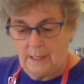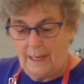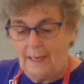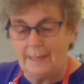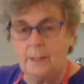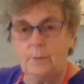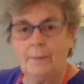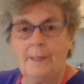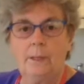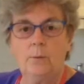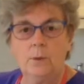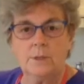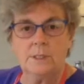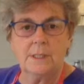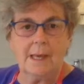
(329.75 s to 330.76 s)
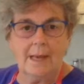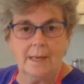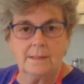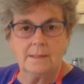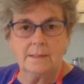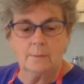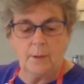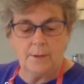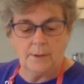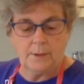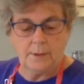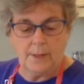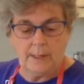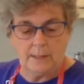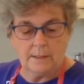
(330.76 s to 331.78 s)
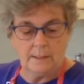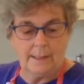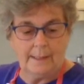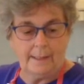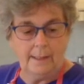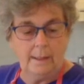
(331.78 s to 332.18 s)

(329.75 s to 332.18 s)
and you might want to add some other things like